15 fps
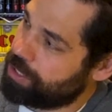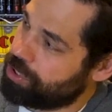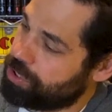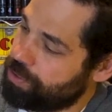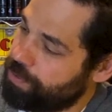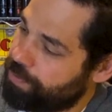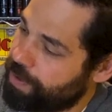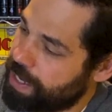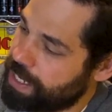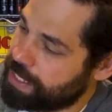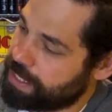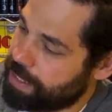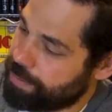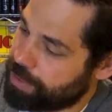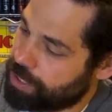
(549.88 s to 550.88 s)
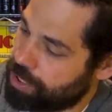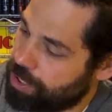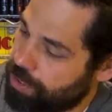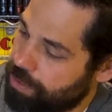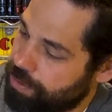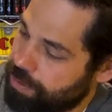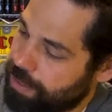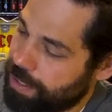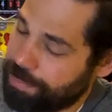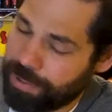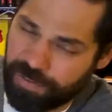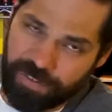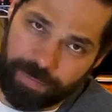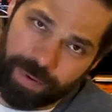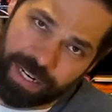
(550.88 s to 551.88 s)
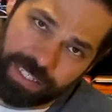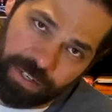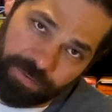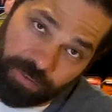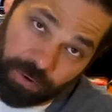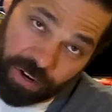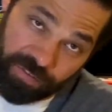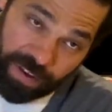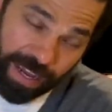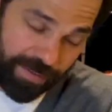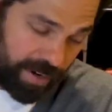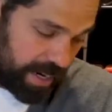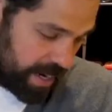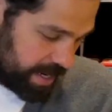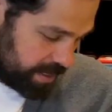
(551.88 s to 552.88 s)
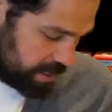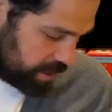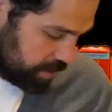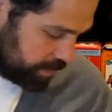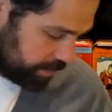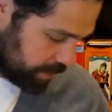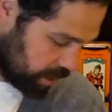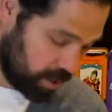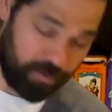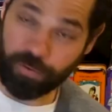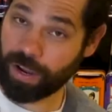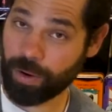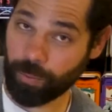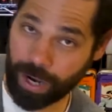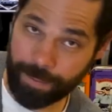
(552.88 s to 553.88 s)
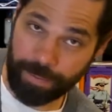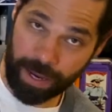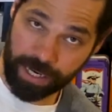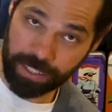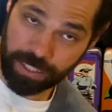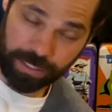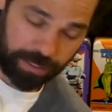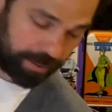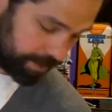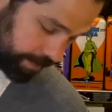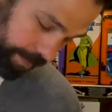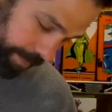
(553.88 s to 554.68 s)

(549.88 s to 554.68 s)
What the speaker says: Zoo Funnies number 2. A book from 1945 to 9.2. Off-White, white pages.